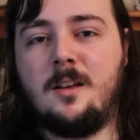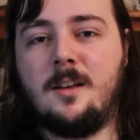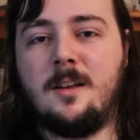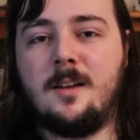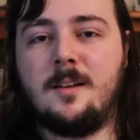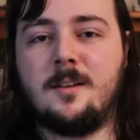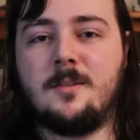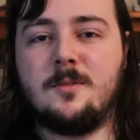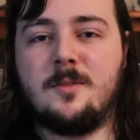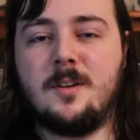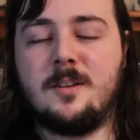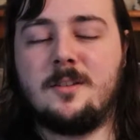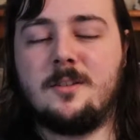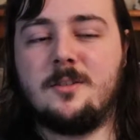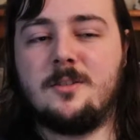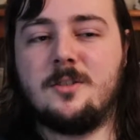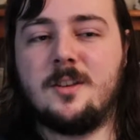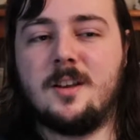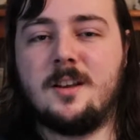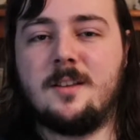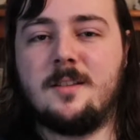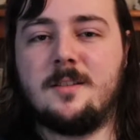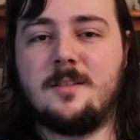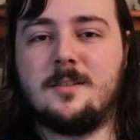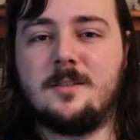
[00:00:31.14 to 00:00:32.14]
it's fair to
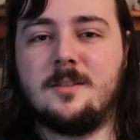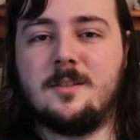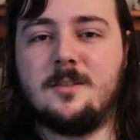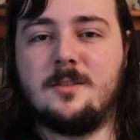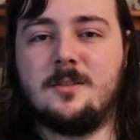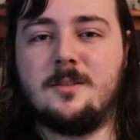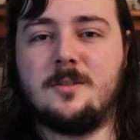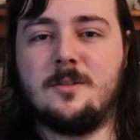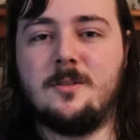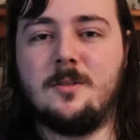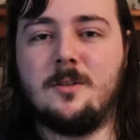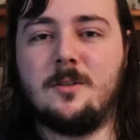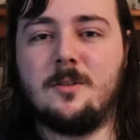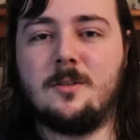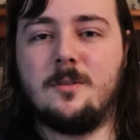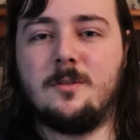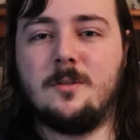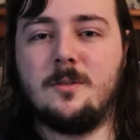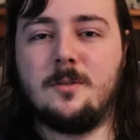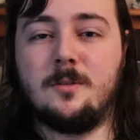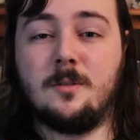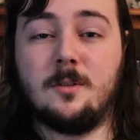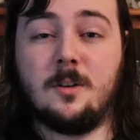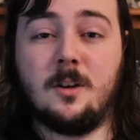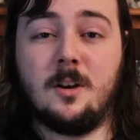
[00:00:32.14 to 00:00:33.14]
say this is not
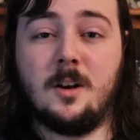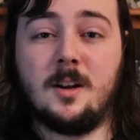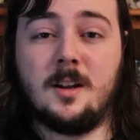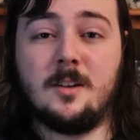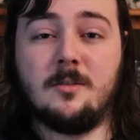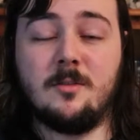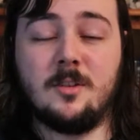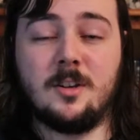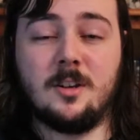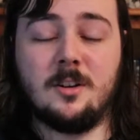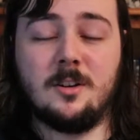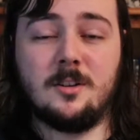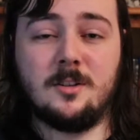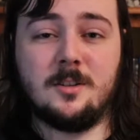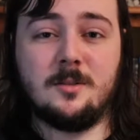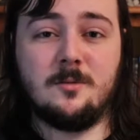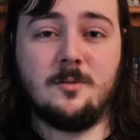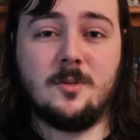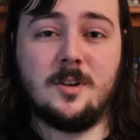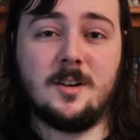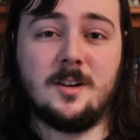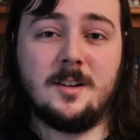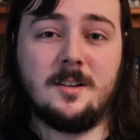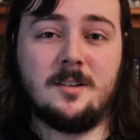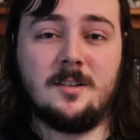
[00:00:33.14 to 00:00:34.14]
highly regarded
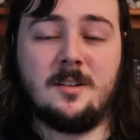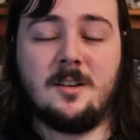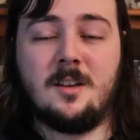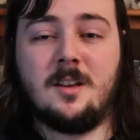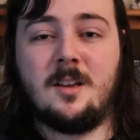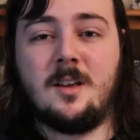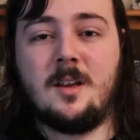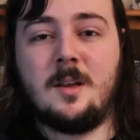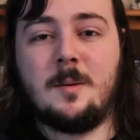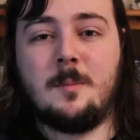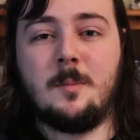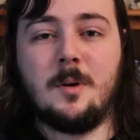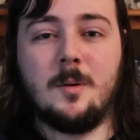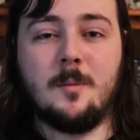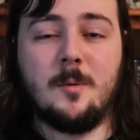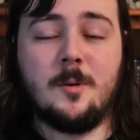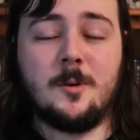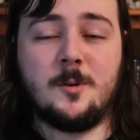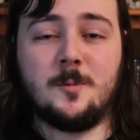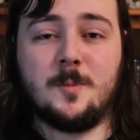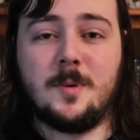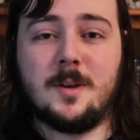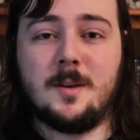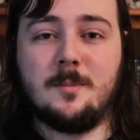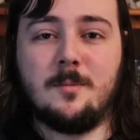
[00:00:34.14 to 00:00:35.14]
really by
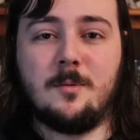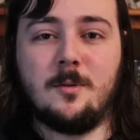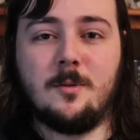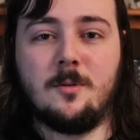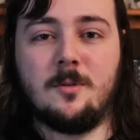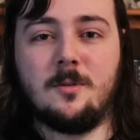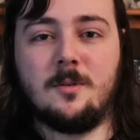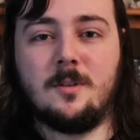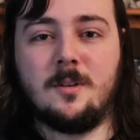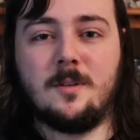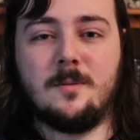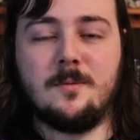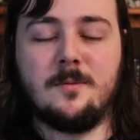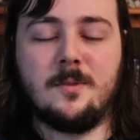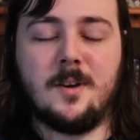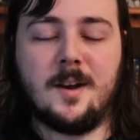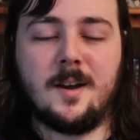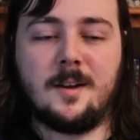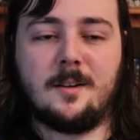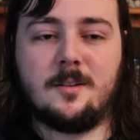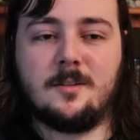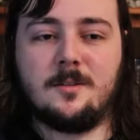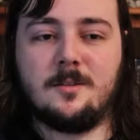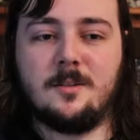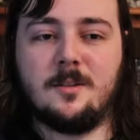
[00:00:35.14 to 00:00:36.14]
most people. In
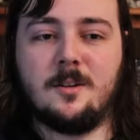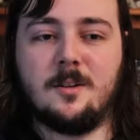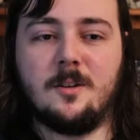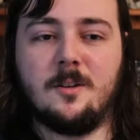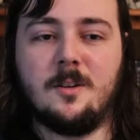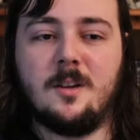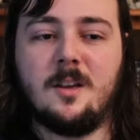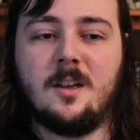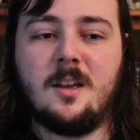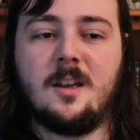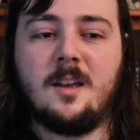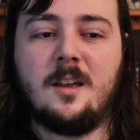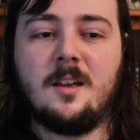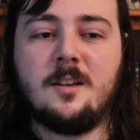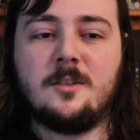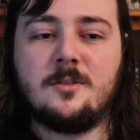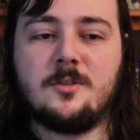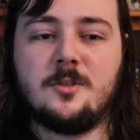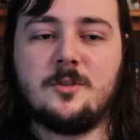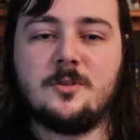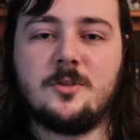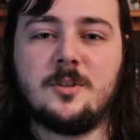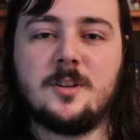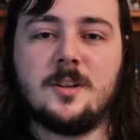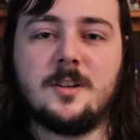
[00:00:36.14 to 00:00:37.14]
fact, you know, it's
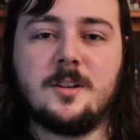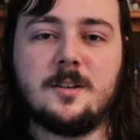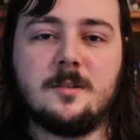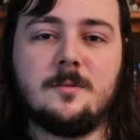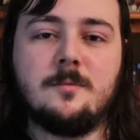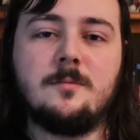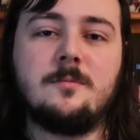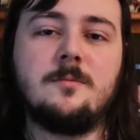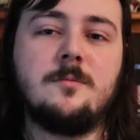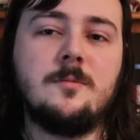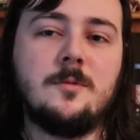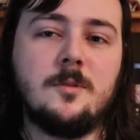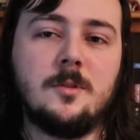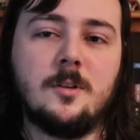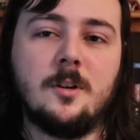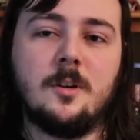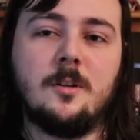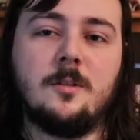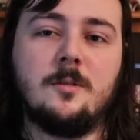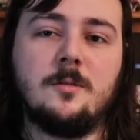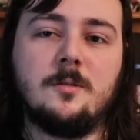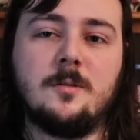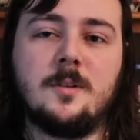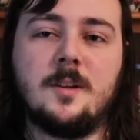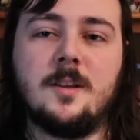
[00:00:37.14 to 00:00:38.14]
usually, you know,
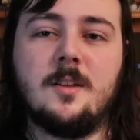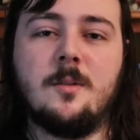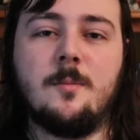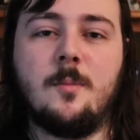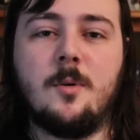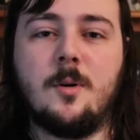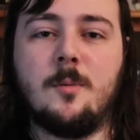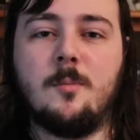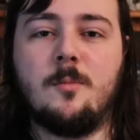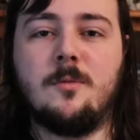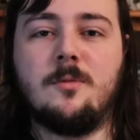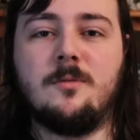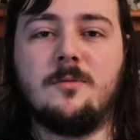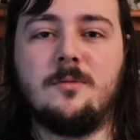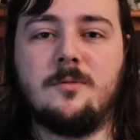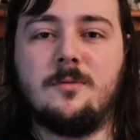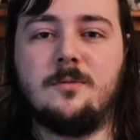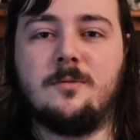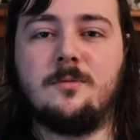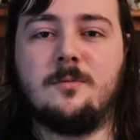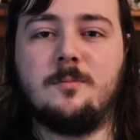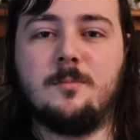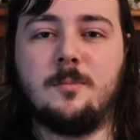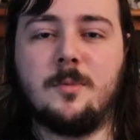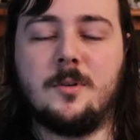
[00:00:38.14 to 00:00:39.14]
near the bottom of
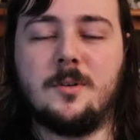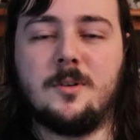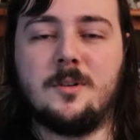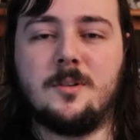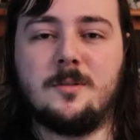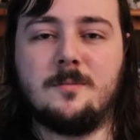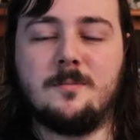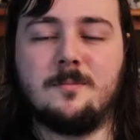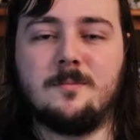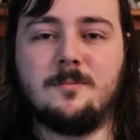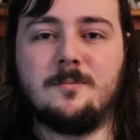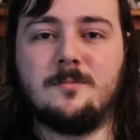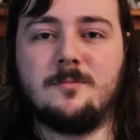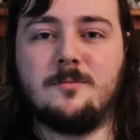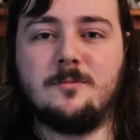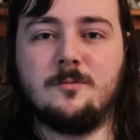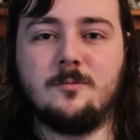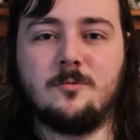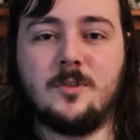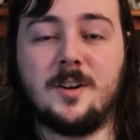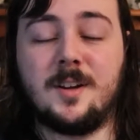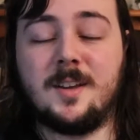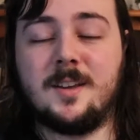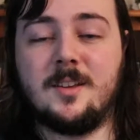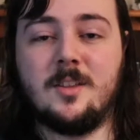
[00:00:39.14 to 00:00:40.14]

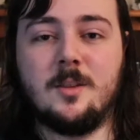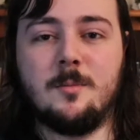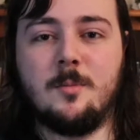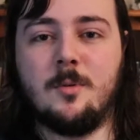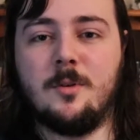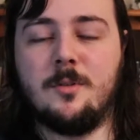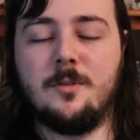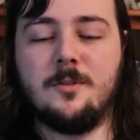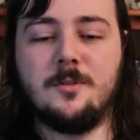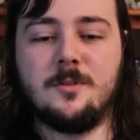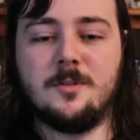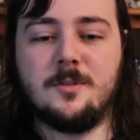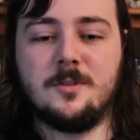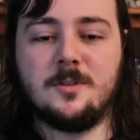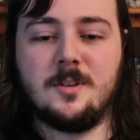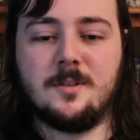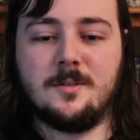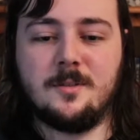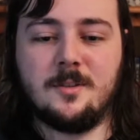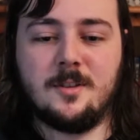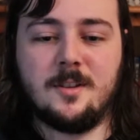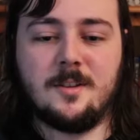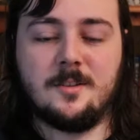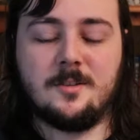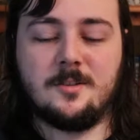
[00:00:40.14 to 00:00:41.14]
ranking the Bonds and stuff
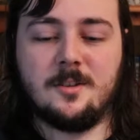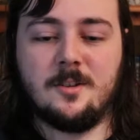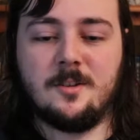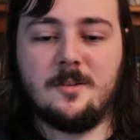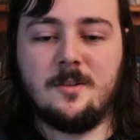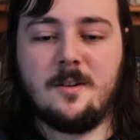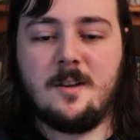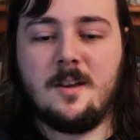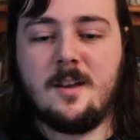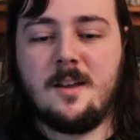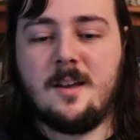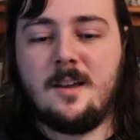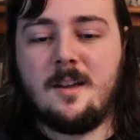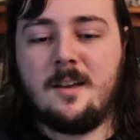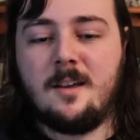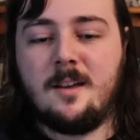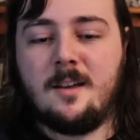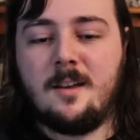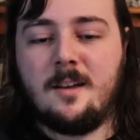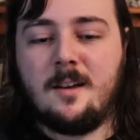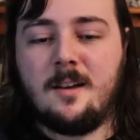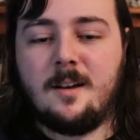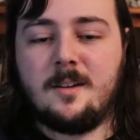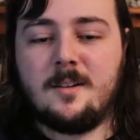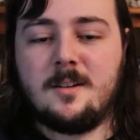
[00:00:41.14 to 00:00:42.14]
like that. So
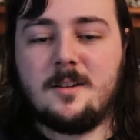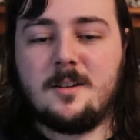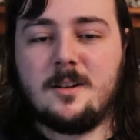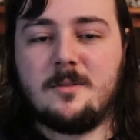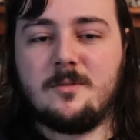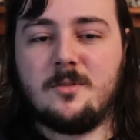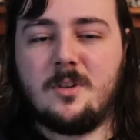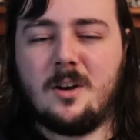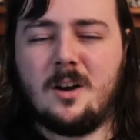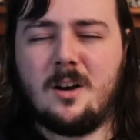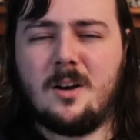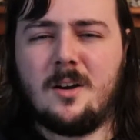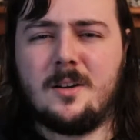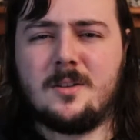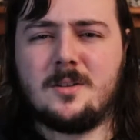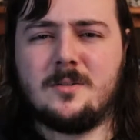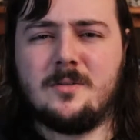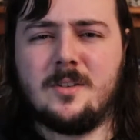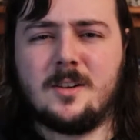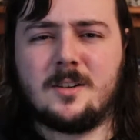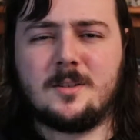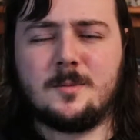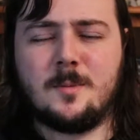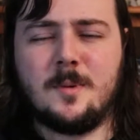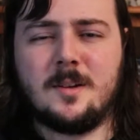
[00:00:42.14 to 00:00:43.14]
I didn't have the highest of
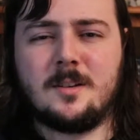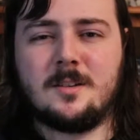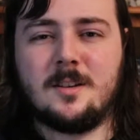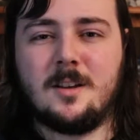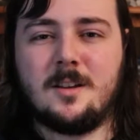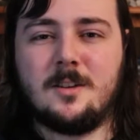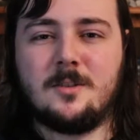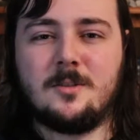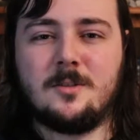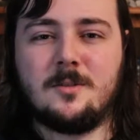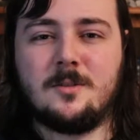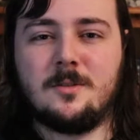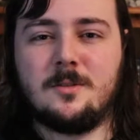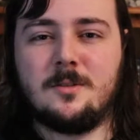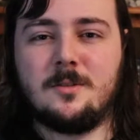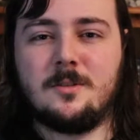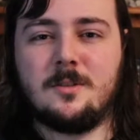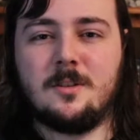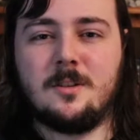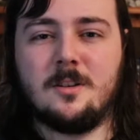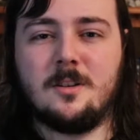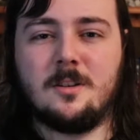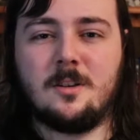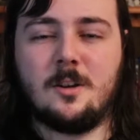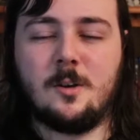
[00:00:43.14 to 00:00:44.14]
expectations
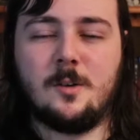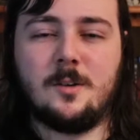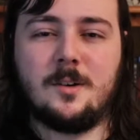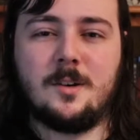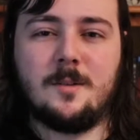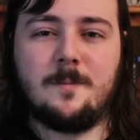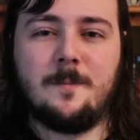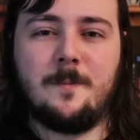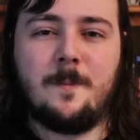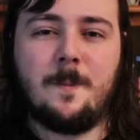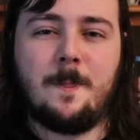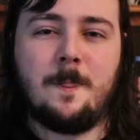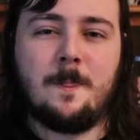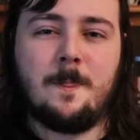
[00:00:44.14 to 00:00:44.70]
going in.